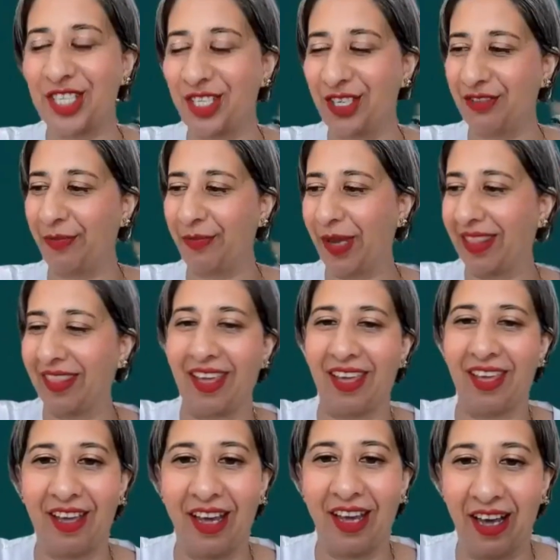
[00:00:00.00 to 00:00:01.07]
and you've been
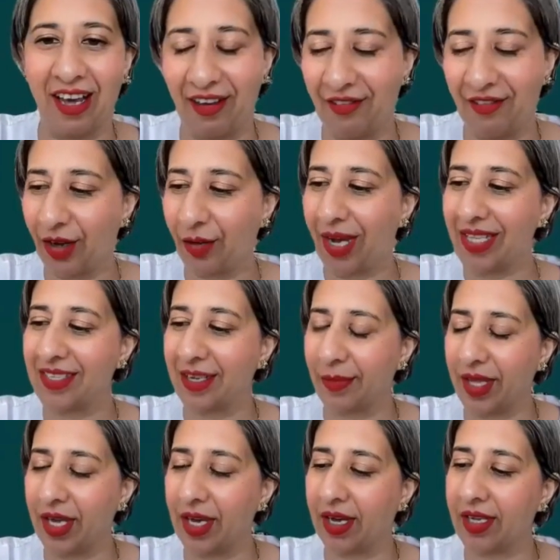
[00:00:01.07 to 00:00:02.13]
there for quite some
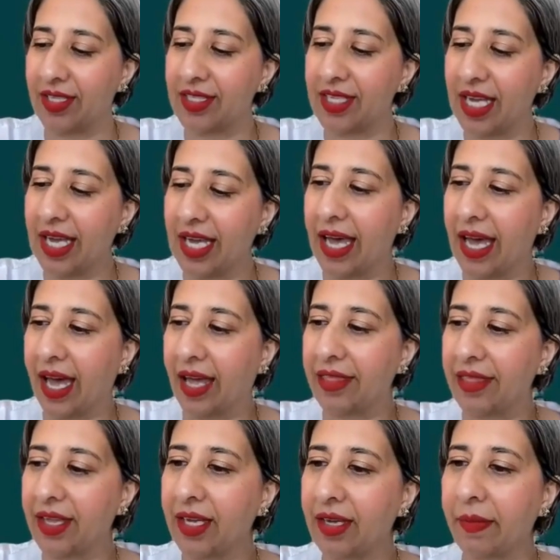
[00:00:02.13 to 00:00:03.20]
years. I
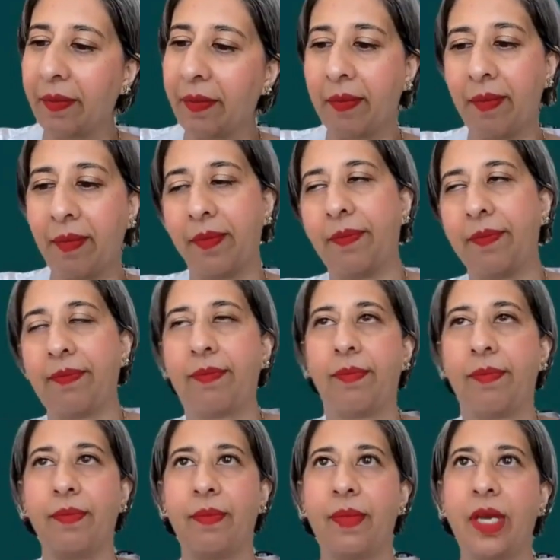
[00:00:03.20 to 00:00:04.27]
think
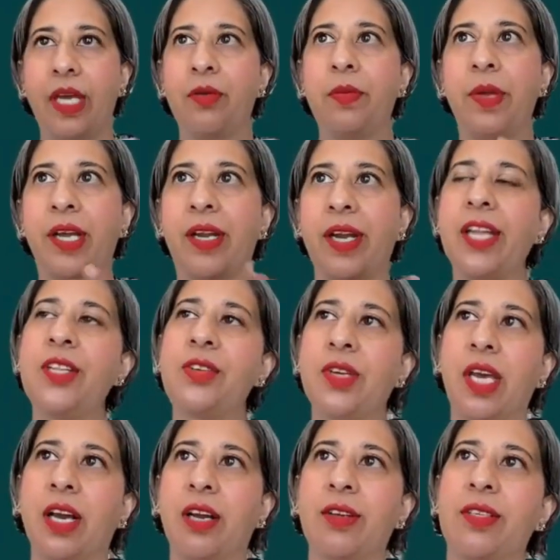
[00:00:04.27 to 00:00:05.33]
it would be great to
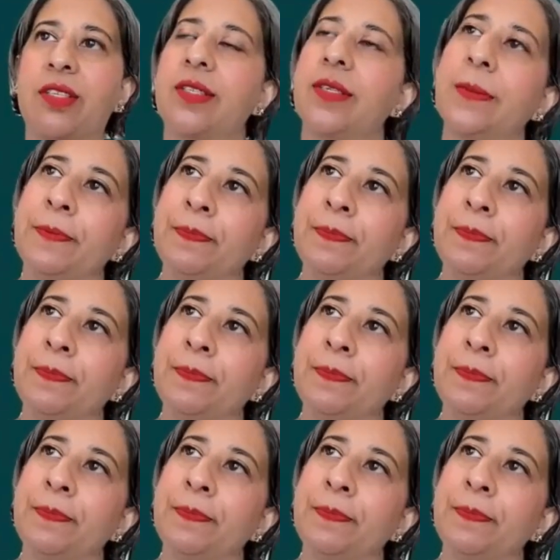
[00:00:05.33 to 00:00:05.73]
hear, because